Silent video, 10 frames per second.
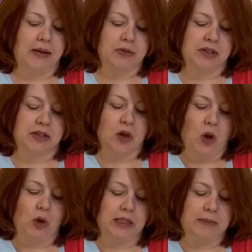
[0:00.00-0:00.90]
I'm just
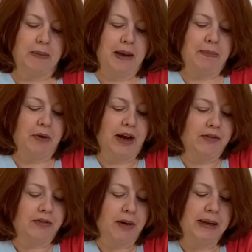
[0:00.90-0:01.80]
holding my paper and
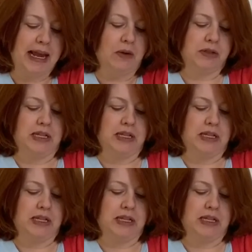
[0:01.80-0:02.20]
rubbing out to